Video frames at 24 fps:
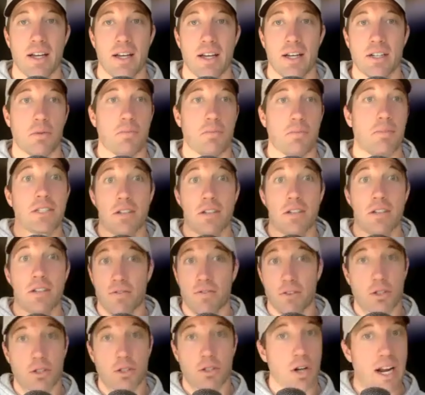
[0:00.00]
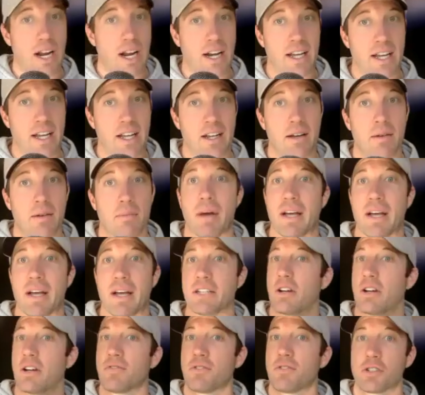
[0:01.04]
So, based off your training,
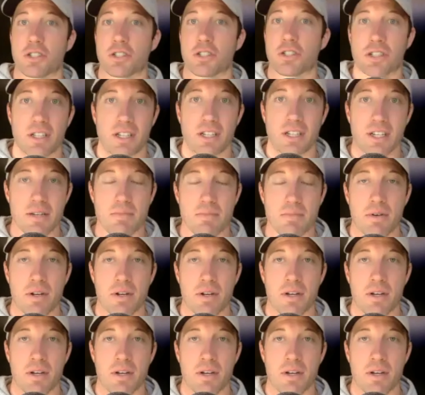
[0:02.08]
based off your sleep,